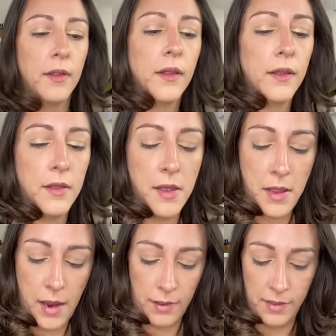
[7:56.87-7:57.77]

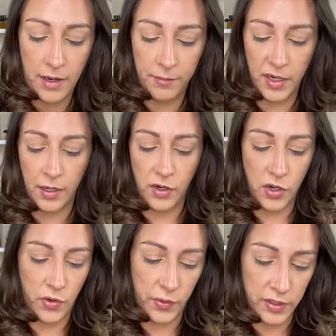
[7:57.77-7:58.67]
And then I'm gonna go
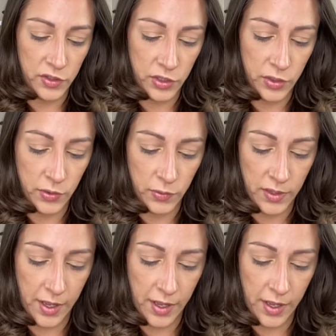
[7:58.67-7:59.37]
into that